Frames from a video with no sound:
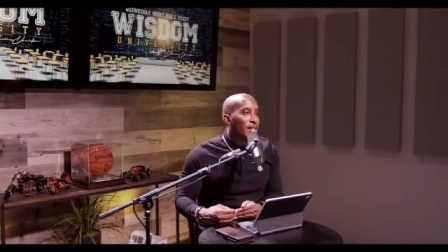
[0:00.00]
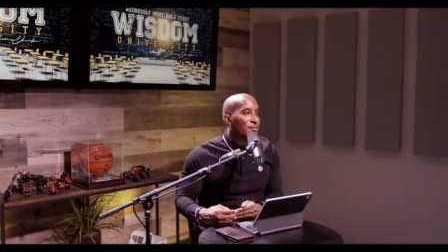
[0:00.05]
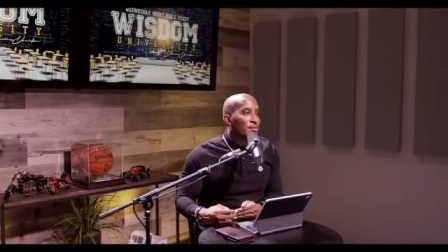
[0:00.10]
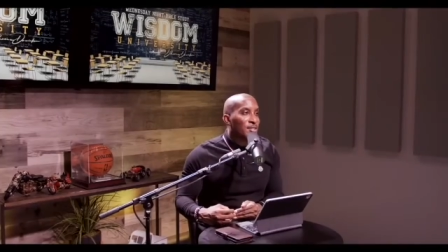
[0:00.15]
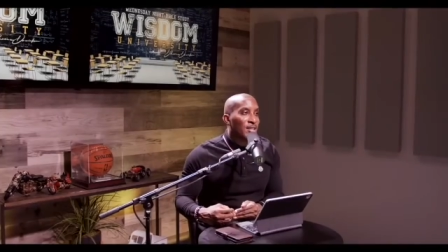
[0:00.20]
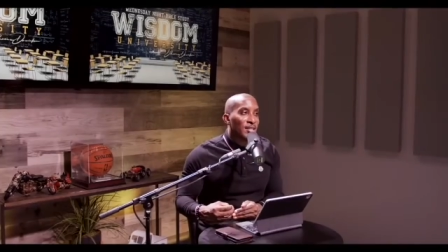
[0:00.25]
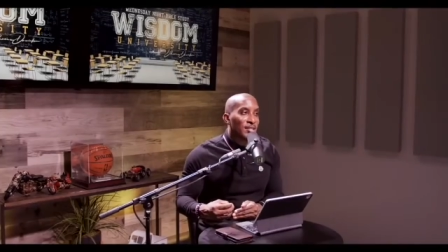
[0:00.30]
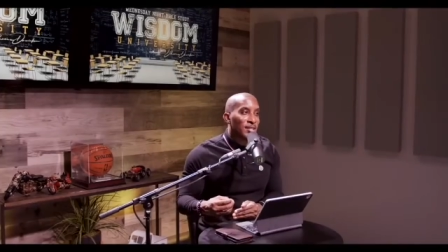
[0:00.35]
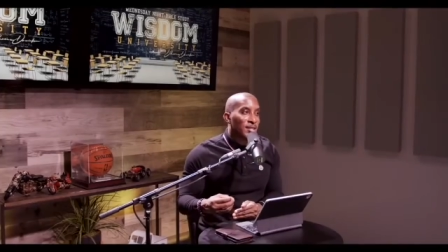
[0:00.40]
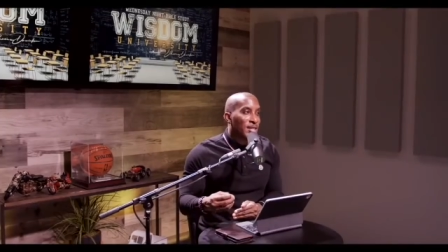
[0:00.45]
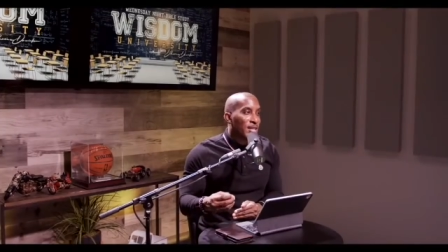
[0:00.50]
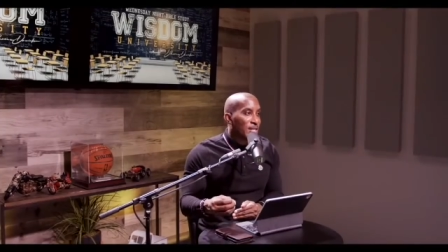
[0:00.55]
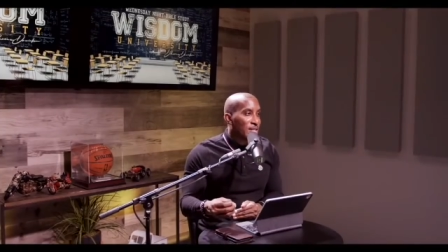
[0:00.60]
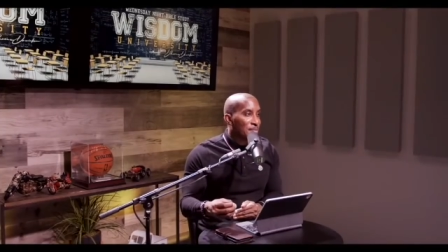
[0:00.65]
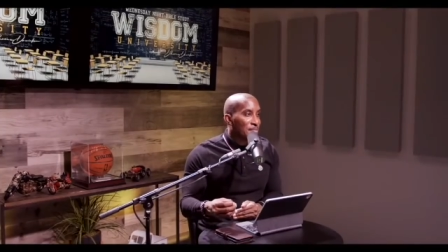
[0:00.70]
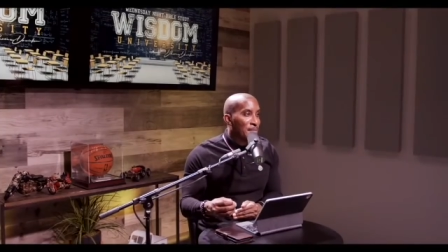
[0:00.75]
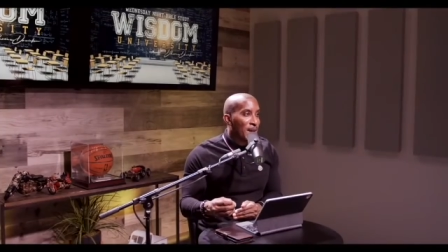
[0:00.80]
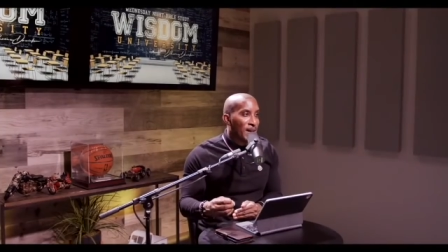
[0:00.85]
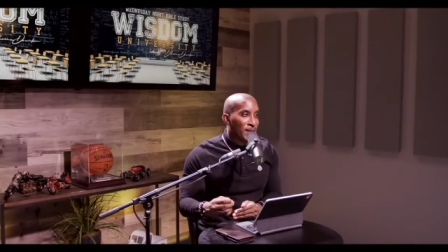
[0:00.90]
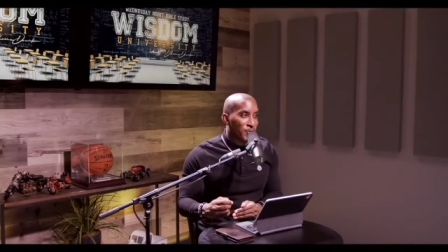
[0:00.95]
gives us
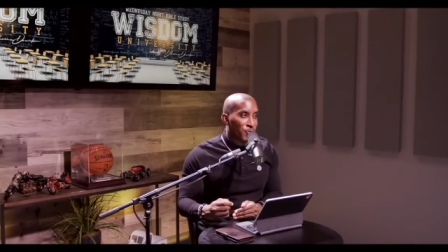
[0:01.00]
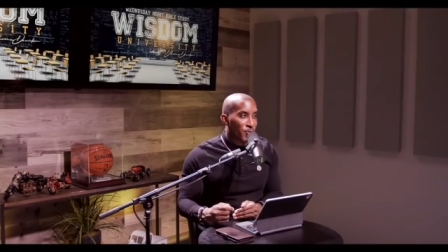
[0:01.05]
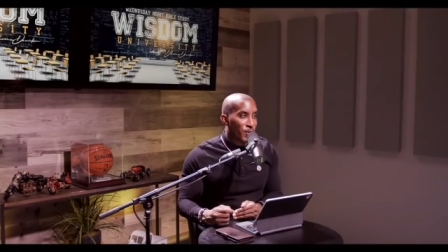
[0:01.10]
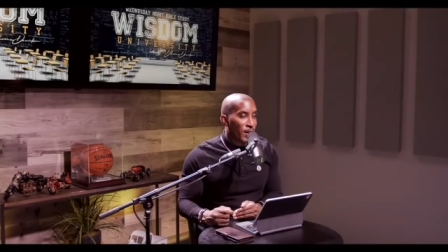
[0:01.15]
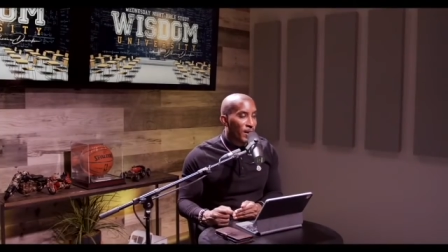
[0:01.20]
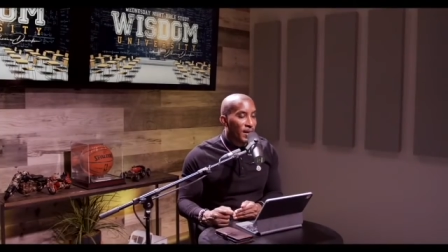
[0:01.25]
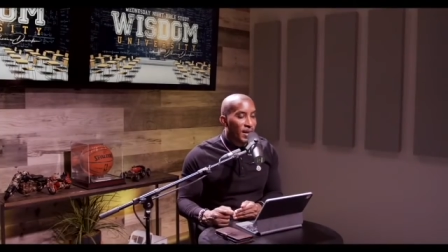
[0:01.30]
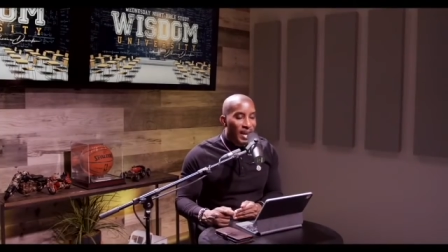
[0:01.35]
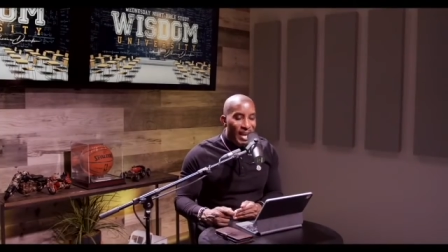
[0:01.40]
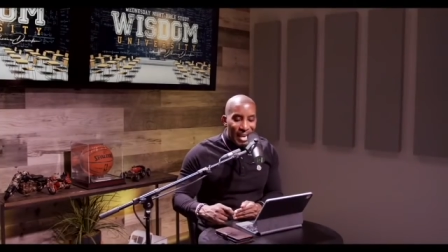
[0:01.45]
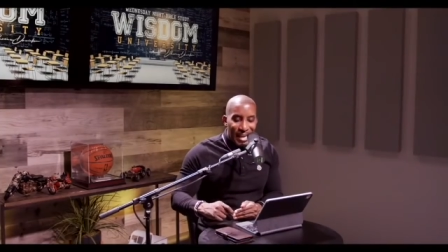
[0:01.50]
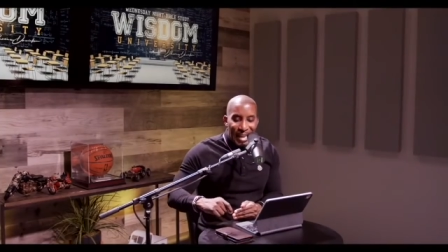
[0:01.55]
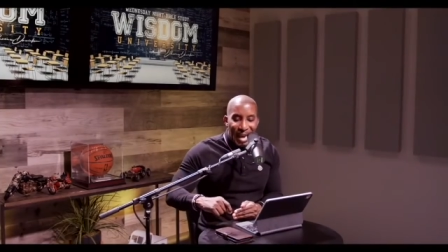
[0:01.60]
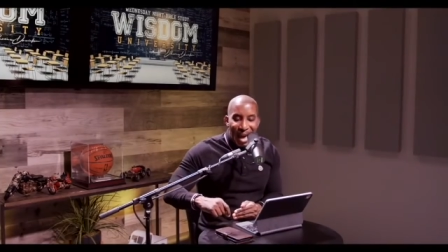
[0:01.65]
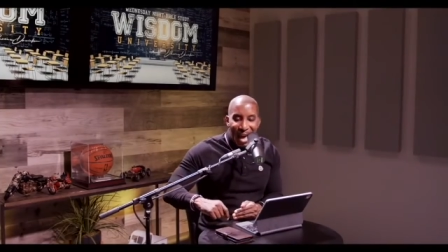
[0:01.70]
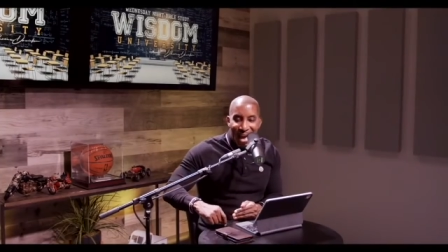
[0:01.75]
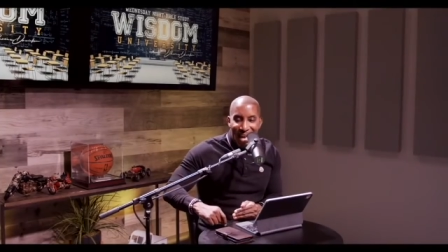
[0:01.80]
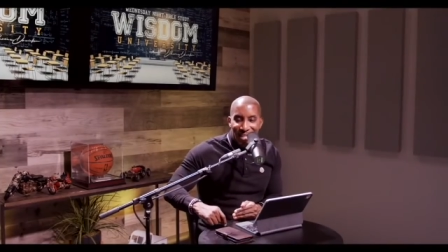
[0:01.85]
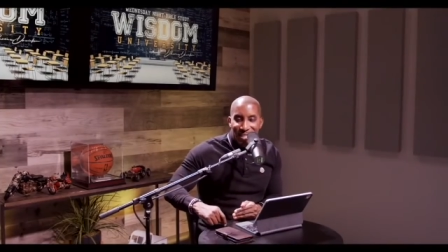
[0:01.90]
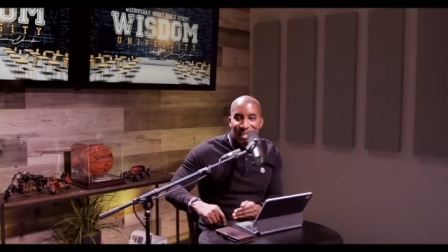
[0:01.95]
this mantra it
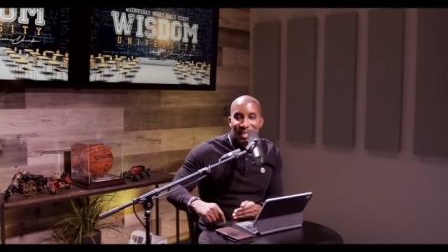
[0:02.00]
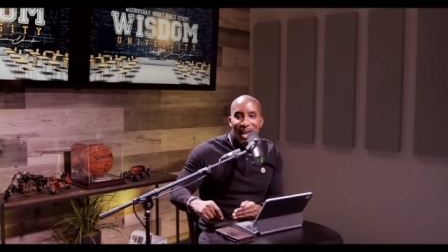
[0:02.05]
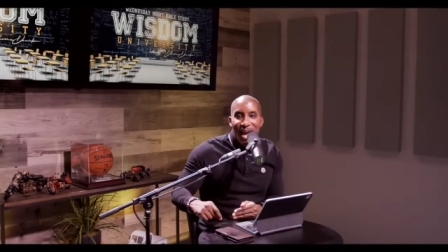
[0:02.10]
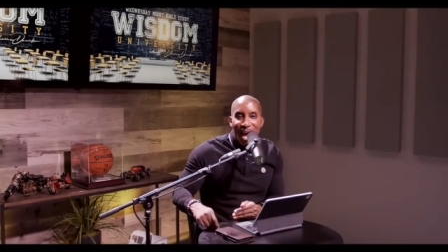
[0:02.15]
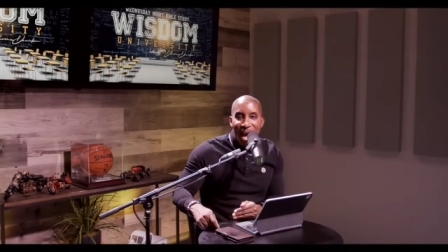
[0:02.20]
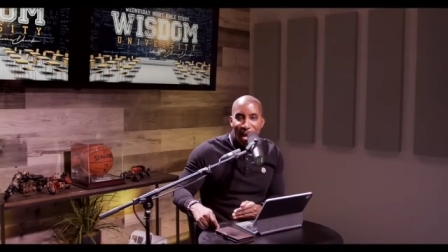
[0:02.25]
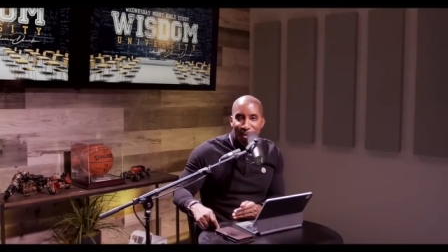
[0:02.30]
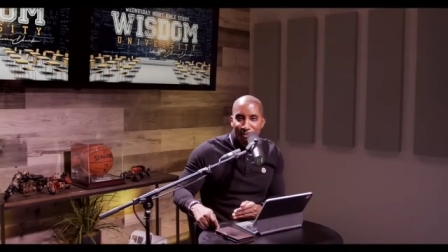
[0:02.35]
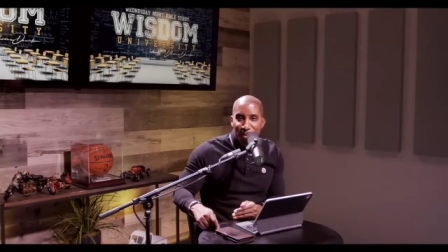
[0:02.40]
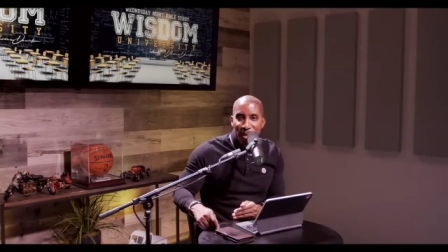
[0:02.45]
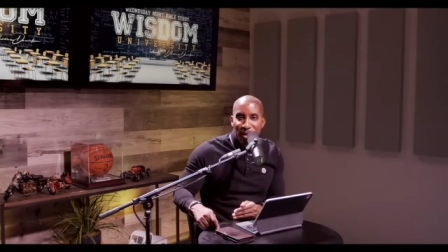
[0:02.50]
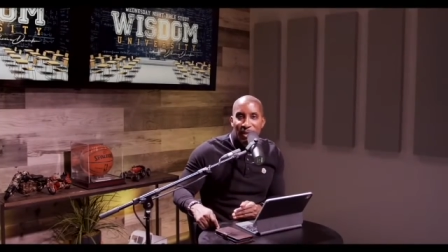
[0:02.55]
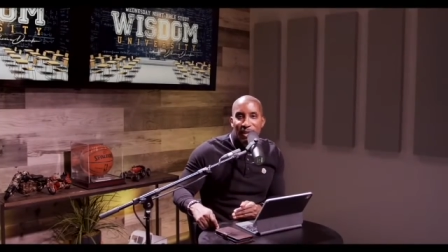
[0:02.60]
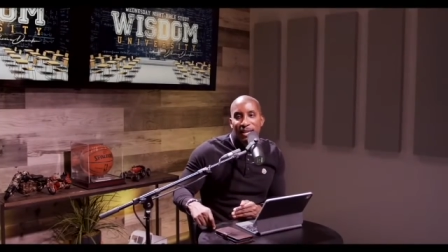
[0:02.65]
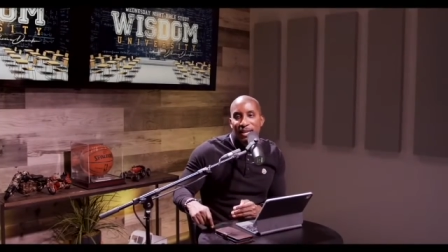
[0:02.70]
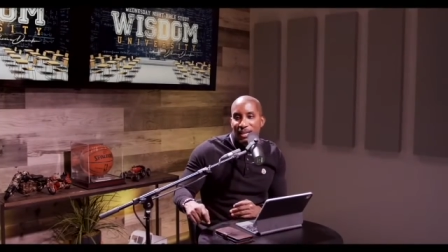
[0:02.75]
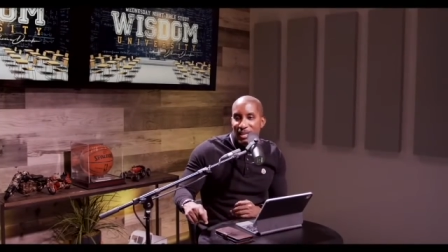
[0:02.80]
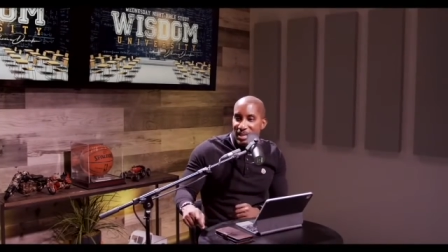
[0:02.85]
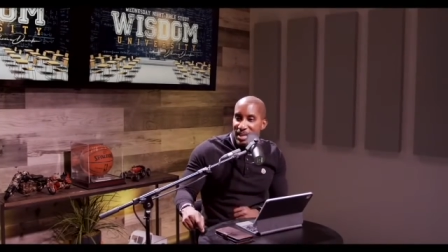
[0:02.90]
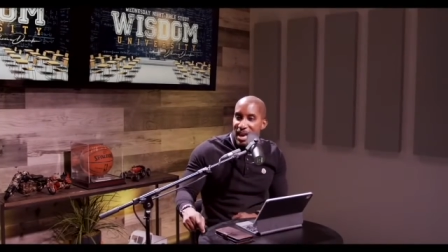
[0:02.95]
hasn't happened
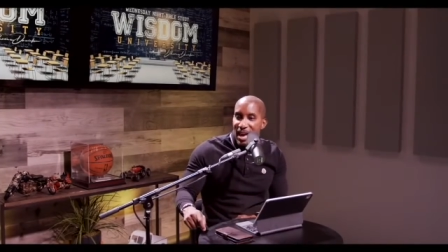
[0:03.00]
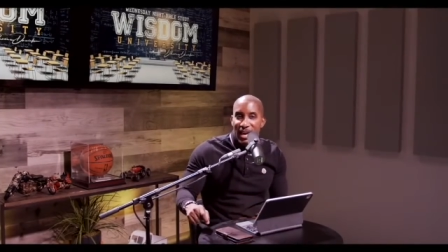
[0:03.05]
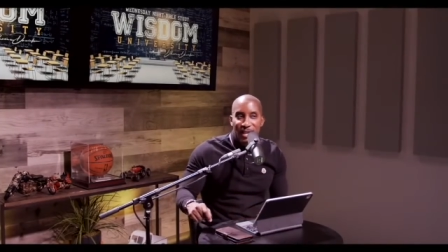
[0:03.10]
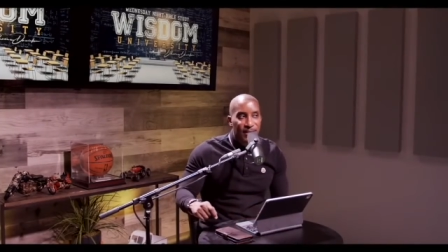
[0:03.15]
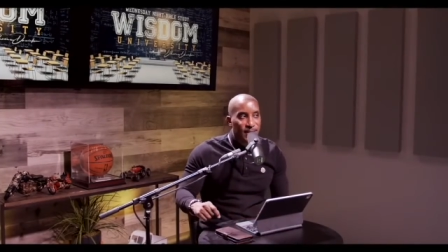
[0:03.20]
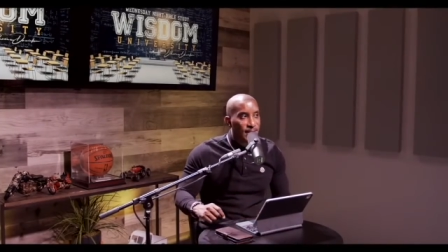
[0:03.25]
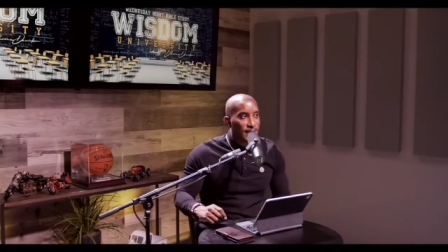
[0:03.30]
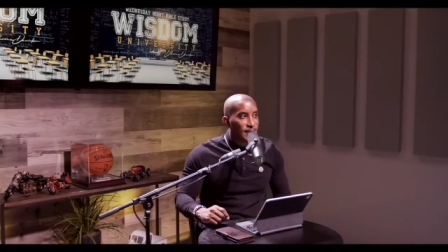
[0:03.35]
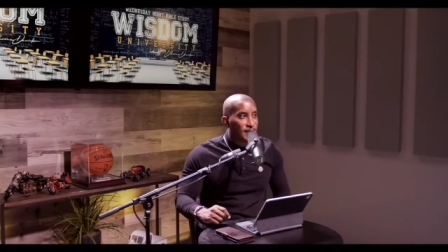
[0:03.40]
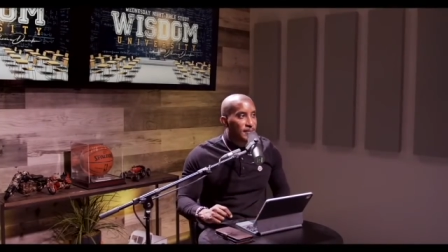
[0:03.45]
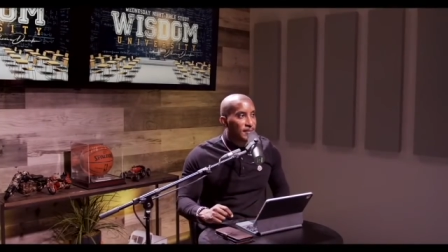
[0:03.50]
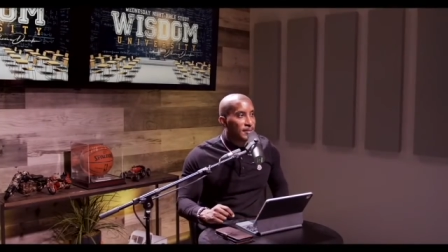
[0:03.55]
yet.